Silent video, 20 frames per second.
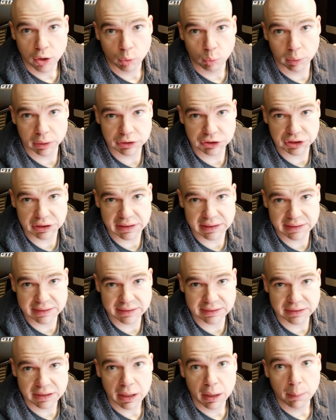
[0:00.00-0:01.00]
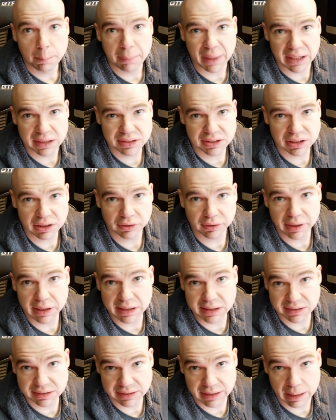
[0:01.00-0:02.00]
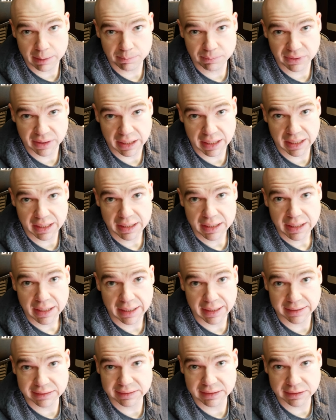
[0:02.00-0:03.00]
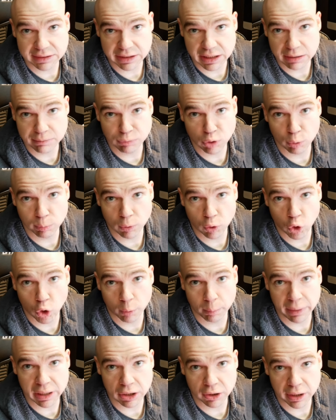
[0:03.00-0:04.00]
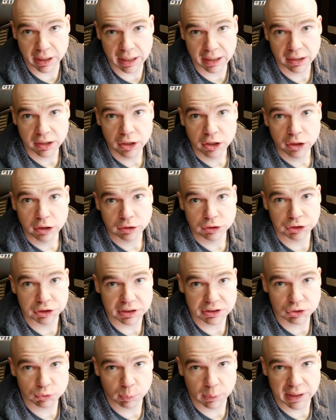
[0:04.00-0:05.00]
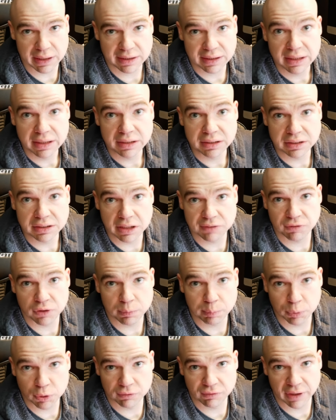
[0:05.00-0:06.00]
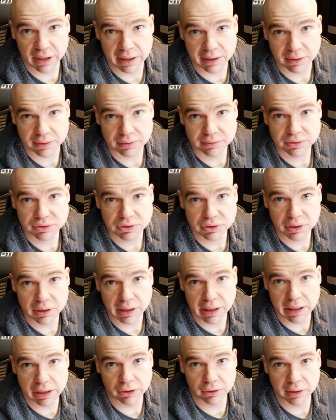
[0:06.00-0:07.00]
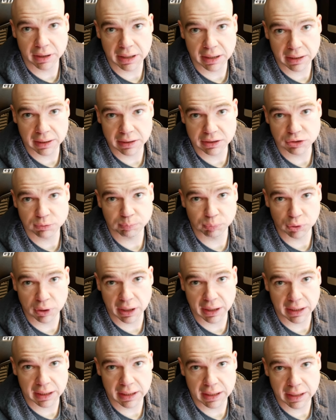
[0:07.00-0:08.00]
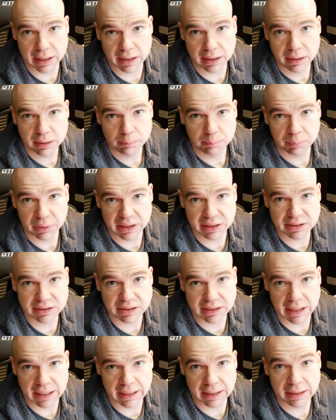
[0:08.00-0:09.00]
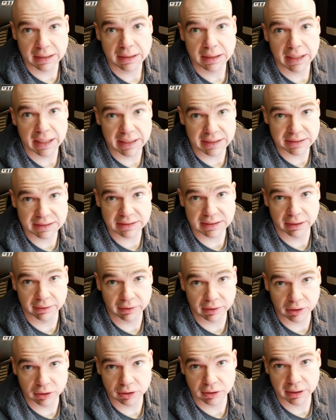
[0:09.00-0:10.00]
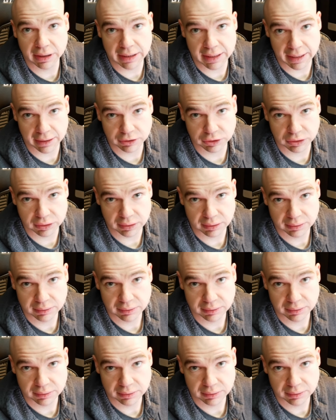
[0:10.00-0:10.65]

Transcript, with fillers: which is basically the same thing as the T Mobile home internet, just with different providers. Internet is brought in based on a cellular connection.